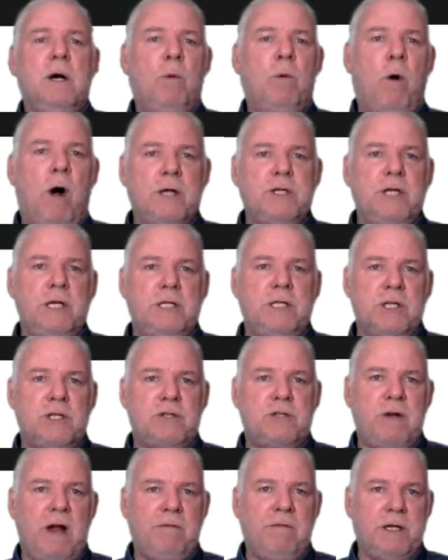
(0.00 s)

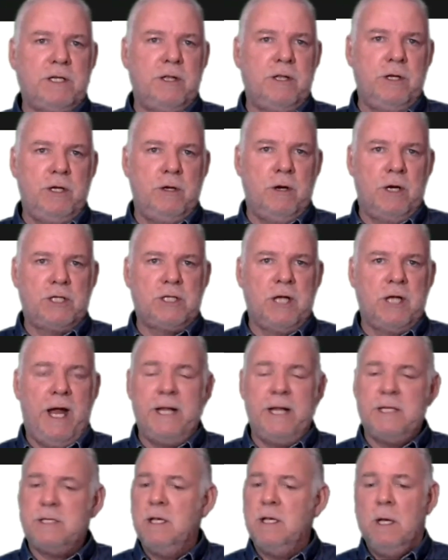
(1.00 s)
Washington's traveling to the New York
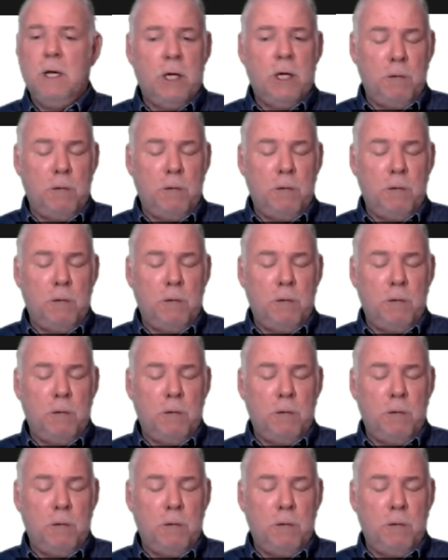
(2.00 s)
Giants,